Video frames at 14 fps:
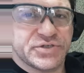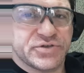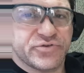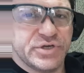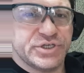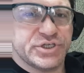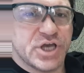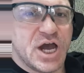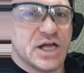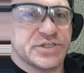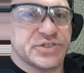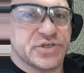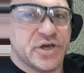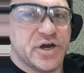Three
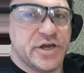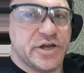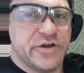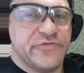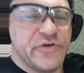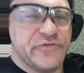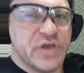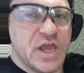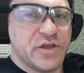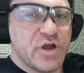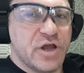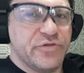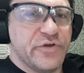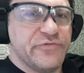shots, 158
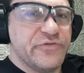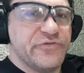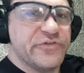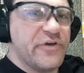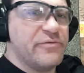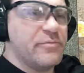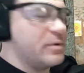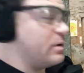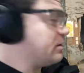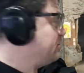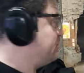grain 357 Magnum